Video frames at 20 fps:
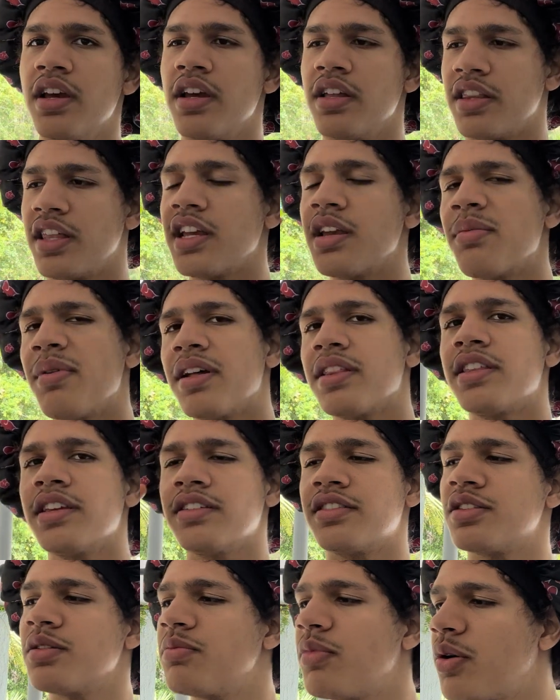think about this,
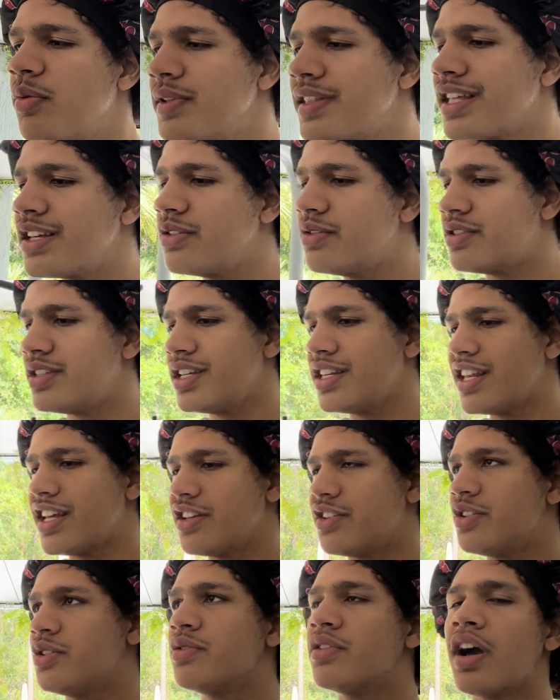the moment that you see an
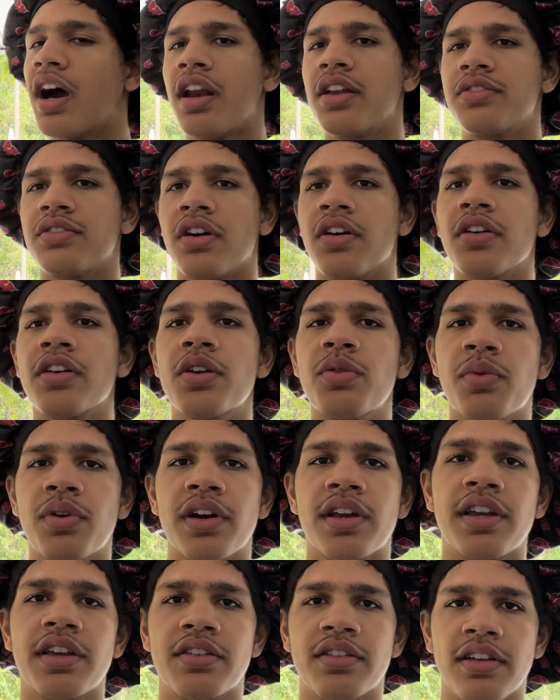issue, God is already
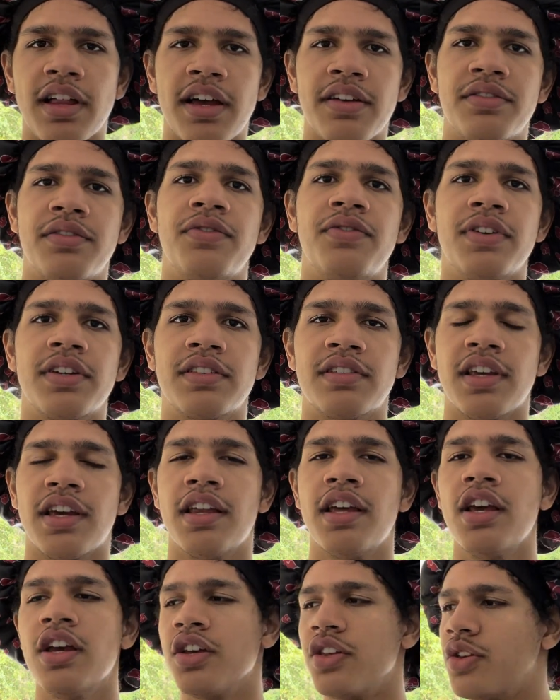working in their lives to fix that.
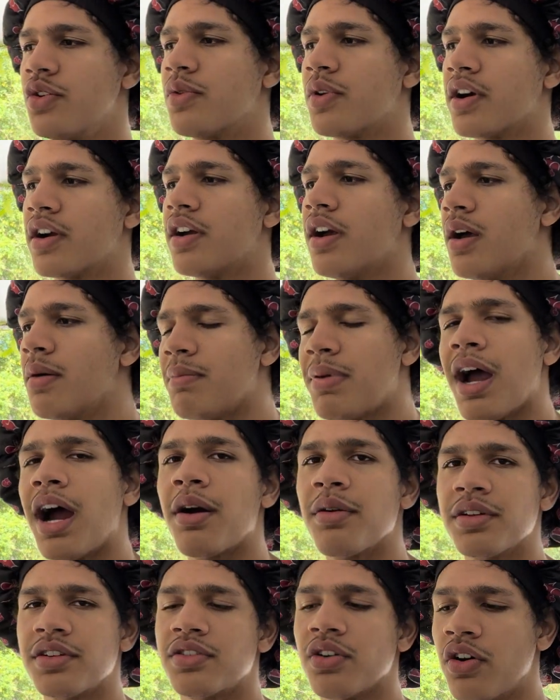You are
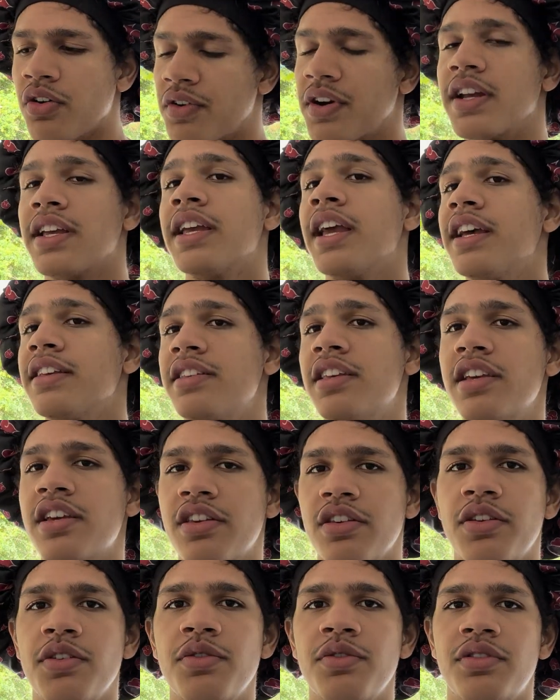powerless over it. Yes, he
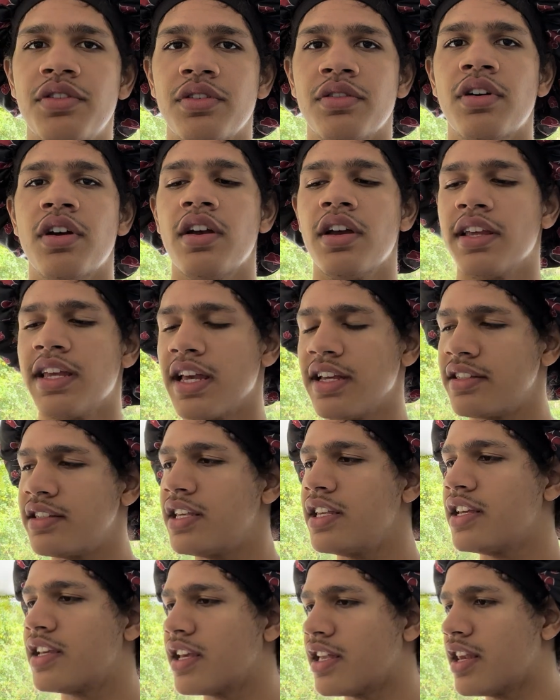can use you. Yes,
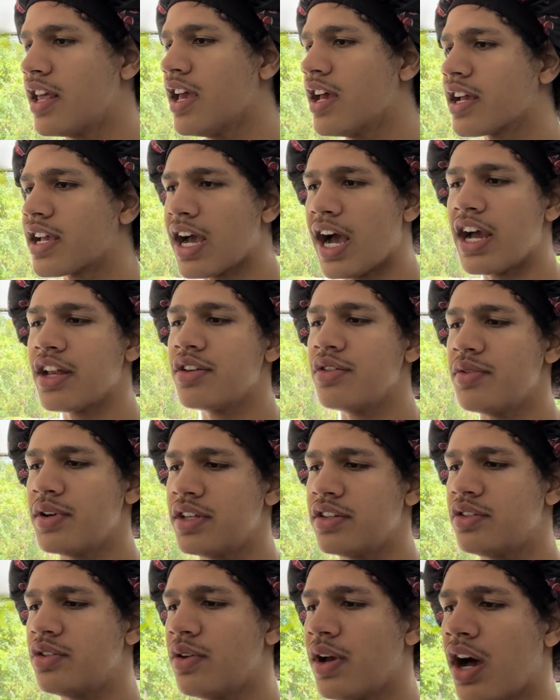he can guide you
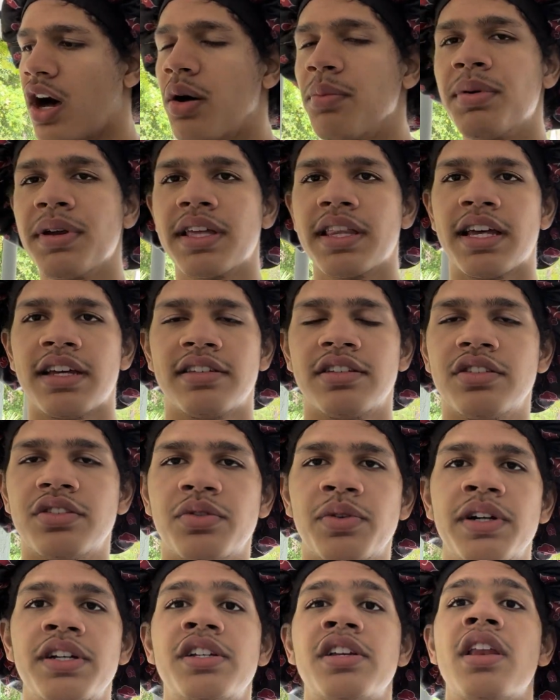into helping in that
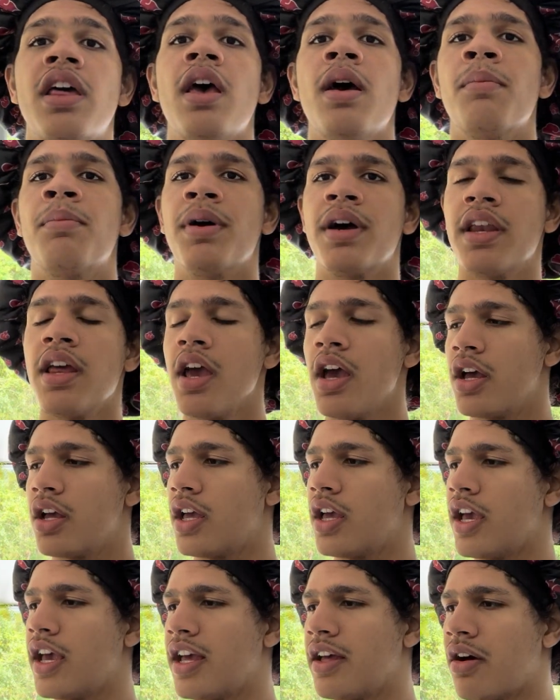situation. But
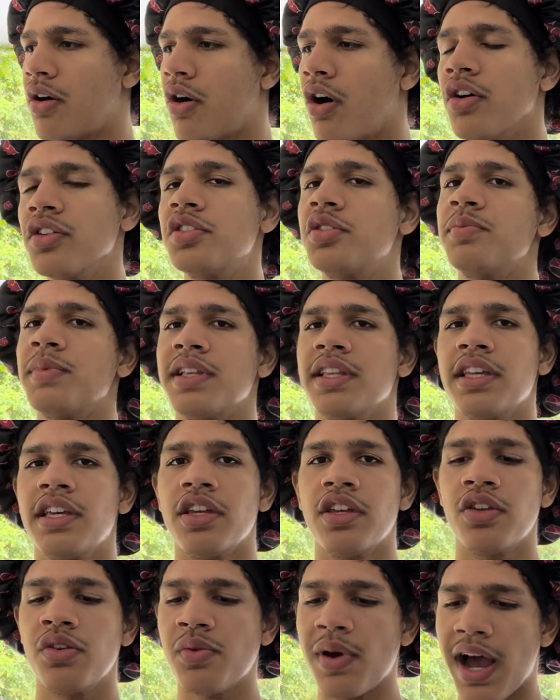ultimately,
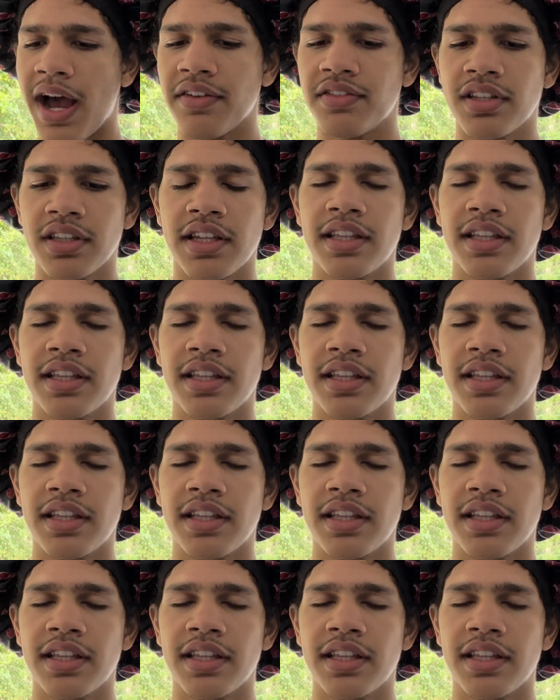you have to